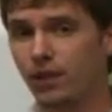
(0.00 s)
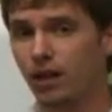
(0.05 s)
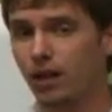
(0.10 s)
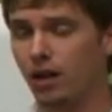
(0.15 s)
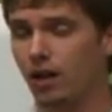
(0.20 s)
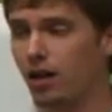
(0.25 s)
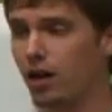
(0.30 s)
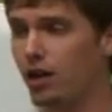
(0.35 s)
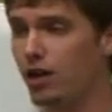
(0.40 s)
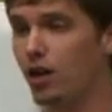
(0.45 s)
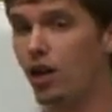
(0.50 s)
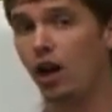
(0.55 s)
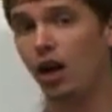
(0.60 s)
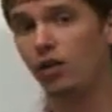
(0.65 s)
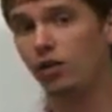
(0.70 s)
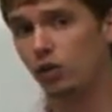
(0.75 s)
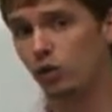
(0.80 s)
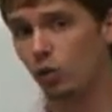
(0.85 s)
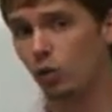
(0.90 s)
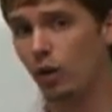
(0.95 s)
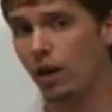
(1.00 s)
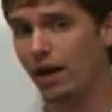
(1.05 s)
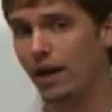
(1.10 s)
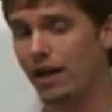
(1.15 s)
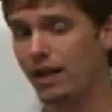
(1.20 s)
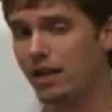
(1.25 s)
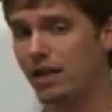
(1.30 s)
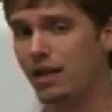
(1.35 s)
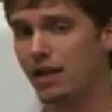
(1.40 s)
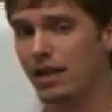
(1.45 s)
Another
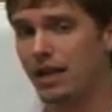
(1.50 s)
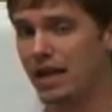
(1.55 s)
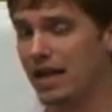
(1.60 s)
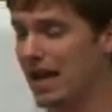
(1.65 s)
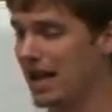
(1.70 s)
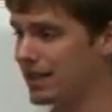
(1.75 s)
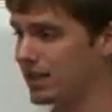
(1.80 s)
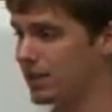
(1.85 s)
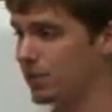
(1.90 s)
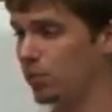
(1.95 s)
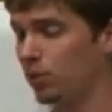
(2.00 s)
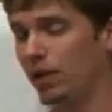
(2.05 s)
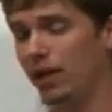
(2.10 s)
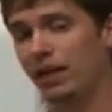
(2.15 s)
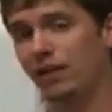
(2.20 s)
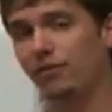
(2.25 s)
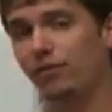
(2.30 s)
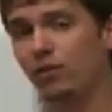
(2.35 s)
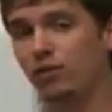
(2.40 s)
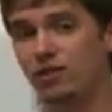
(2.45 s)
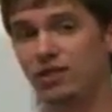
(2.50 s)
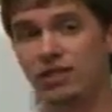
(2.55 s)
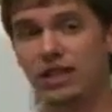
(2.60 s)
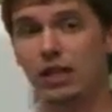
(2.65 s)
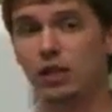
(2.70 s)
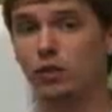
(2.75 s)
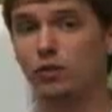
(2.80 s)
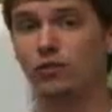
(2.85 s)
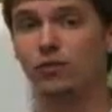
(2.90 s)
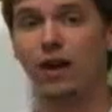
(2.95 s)
way, it has a blank for
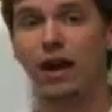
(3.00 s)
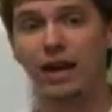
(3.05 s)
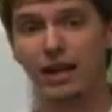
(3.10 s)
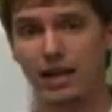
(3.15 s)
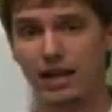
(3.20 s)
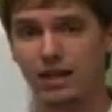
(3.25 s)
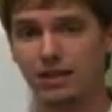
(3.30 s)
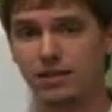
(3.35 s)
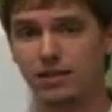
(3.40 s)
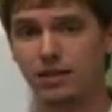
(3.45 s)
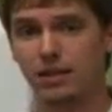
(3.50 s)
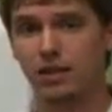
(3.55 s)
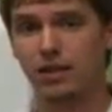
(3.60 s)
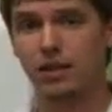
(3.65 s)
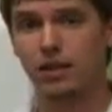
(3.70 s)
seller financing,